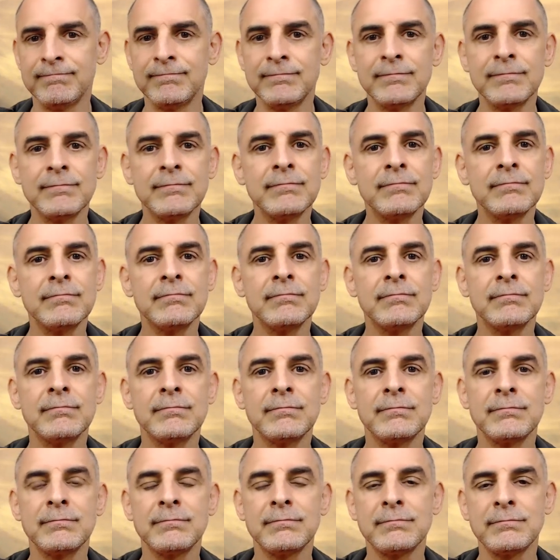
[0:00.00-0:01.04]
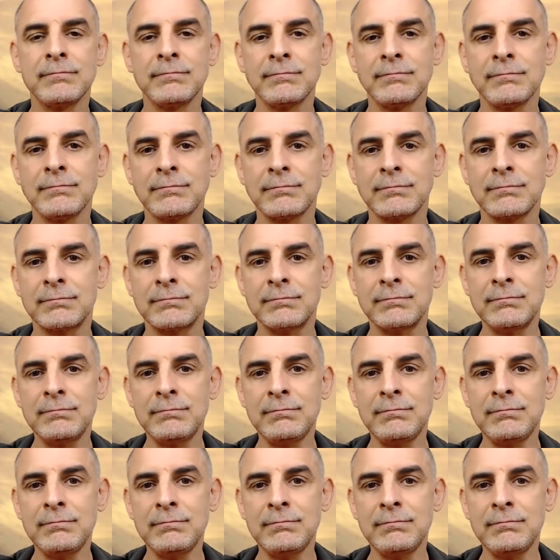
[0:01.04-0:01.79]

[no speech]